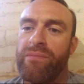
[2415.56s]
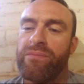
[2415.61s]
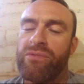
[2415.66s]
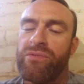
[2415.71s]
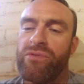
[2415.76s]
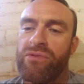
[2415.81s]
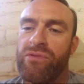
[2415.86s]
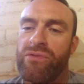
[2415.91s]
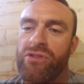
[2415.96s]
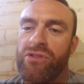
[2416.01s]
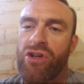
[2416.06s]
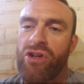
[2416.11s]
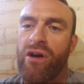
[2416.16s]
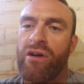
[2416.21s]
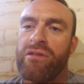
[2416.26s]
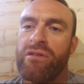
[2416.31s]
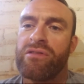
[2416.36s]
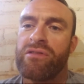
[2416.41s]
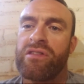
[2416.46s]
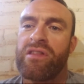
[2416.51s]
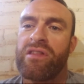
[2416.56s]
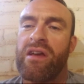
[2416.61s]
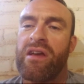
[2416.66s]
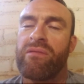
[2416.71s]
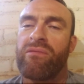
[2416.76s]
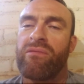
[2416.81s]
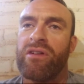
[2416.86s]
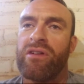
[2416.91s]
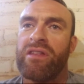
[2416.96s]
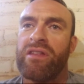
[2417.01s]
shows that
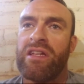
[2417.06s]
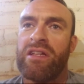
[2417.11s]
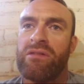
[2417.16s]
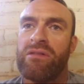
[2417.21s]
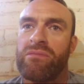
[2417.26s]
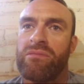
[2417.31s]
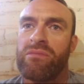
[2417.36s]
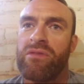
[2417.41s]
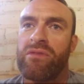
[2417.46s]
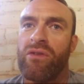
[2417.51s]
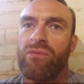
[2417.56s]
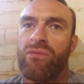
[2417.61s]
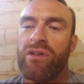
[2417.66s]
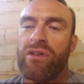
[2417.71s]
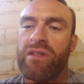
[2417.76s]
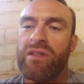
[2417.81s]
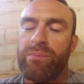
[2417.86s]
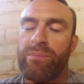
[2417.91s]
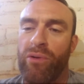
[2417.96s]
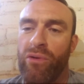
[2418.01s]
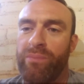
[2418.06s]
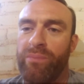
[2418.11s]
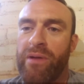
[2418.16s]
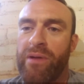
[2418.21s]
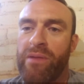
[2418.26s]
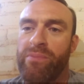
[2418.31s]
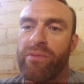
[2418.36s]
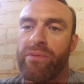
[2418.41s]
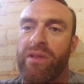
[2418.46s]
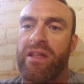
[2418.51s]
really pull
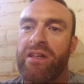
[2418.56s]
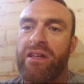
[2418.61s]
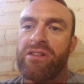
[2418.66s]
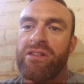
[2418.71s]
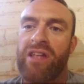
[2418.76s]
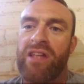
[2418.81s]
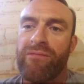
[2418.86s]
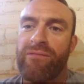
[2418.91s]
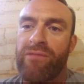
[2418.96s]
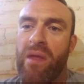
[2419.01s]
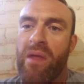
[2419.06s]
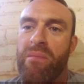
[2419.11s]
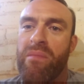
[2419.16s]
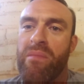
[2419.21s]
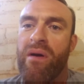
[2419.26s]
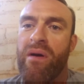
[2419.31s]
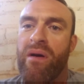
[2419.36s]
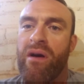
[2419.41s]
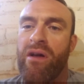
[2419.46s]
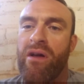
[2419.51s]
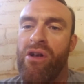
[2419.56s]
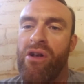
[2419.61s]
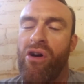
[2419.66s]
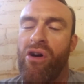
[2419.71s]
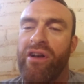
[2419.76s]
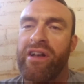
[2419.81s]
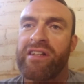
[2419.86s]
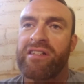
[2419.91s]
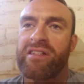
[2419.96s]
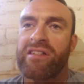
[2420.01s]
people in and give them an
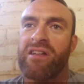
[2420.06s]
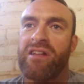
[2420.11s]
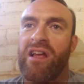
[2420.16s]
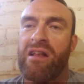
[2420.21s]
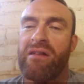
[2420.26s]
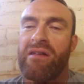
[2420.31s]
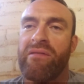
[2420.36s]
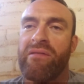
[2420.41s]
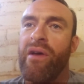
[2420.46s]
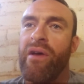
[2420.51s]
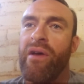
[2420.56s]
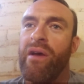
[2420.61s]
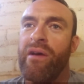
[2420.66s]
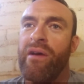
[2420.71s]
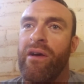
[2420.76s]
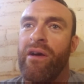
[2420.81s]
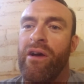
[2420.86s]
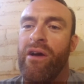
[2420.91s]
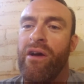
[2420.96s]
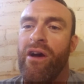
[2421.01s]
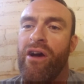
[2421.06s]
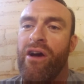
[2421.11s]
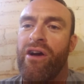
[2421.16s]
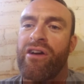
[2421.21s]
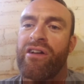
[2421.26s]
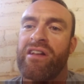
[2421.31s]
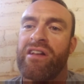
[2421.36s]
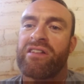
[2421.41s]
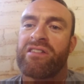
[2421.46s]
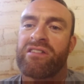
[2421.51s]
honest and
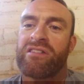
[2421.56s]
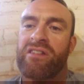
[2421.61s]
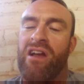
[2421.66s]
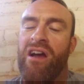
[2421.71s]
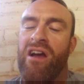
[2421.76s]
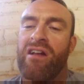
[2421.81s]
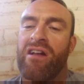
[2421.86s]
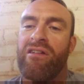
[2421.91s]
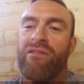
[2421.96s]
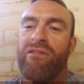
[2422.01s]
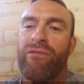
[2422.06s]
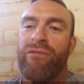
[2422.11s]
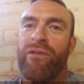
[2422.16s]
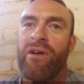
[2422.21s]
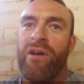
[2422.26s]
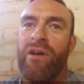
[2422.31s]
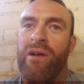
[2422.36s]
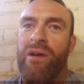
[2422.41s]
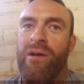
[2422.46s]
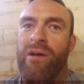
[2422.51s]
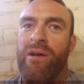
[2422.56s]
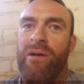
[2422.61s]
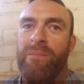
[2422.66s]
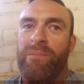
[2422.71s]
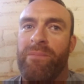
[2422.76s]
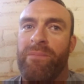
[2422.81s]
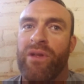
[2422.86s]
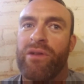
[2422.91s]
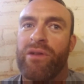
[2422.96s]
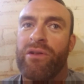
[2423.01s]
earnest kind of
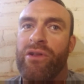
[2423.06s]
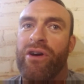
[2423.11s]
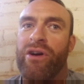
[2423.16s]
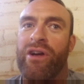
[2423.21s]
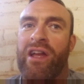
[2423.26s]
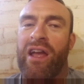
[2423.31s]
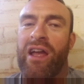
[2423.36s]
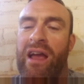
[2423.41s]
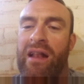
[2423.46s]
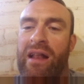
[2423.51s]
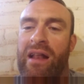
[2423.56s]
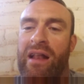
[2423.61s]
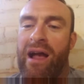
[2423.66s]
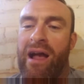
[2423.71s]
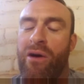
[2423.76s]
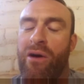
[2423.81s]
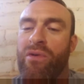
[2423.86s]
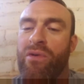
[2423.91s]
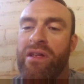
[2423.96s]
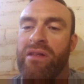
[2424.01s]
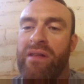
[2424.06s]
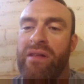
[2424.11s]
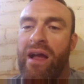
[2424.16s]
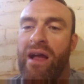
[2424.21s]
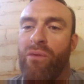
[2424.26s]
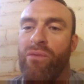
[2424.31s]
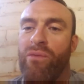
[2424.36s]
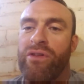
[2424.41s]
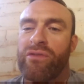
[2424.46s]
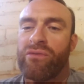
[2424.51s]
look at how we
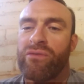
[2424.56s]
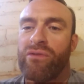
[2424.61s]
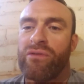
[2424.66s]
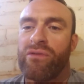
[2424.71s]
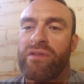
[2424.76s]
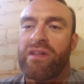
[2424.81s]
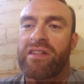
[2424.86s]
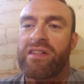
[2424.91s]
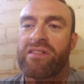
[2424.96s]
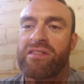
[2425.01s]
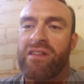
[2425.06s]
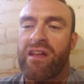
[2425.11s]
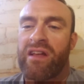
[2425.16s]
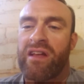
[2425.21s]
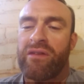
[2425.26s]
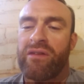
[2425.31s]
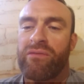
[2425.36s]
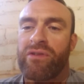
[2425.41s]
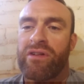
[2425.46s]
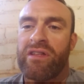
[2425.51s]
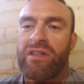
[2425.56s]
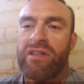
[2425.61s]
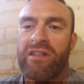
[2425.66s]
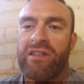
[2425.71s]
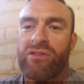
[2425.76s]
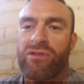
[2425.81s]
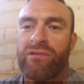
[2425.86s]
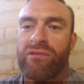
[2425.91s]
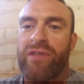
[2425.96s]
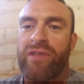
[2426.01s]
do all this, and it really
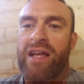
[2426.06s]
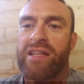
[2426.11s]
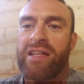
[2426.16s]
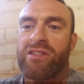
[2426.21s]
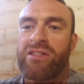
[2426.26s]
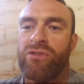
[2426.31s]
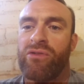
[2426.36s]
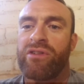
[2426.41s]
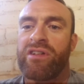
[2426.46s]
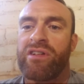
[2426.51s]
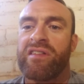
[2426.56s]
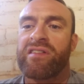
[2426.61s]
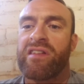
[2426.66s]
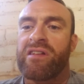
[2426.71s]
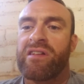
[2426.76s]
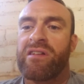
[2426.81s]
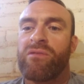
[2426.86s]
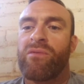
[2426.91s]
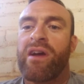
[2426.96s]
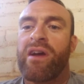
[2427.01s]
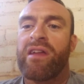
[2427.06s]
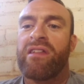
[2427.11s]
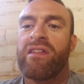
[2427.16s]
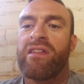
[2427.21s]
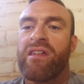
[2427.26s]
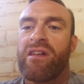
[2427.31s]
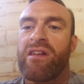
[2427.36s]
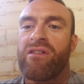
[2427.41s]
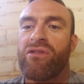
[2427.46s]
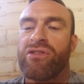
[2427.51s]
sort of lets the audience in a way that
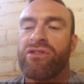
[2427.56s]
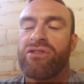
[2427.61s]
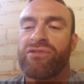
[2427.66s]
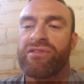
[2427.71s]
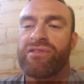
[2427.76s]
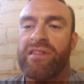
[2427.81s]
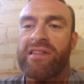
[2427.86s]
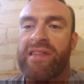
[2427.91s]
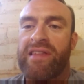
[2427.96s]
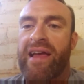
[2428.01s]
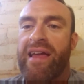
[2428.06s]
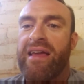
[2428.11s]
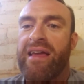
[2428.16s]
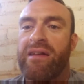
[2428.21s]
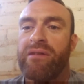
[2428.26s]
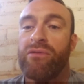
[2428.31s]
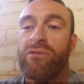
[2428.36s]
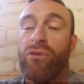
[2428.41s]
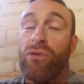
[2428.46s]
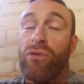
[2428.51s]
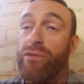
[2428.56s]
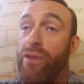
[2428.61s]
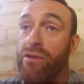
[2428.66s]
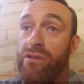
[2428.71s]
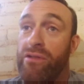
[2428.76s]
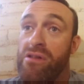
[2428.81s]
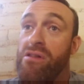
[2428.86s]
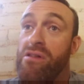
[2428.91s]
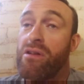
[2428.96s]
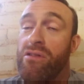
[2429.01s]
they're not usually let in. Although
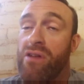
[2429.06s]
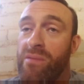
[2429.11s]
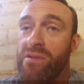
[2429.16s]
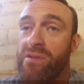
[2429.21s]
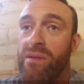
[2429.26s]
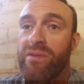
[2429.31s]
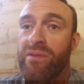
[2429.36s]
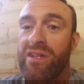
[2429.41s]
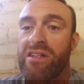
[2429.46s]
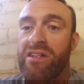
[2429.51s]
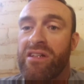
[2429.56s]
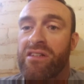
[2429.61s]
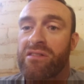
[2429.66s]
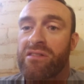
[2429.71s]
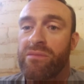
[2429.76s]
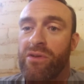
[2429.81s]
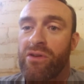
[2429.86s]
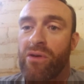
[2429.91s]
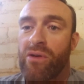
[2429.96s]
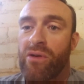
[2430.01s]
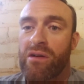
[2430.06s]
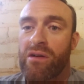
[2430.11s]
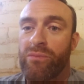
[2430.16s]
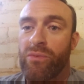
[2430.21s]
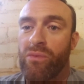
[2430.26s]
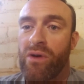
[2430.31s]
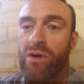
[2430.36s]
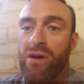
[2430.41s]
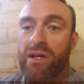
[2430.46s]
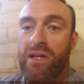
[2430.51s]
WWE does some
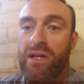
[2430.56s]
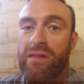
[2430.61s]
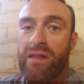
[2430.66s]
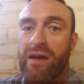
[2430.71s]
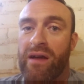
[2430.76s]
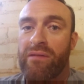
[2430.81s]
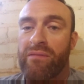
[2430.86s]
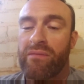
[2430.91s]
incredible work in that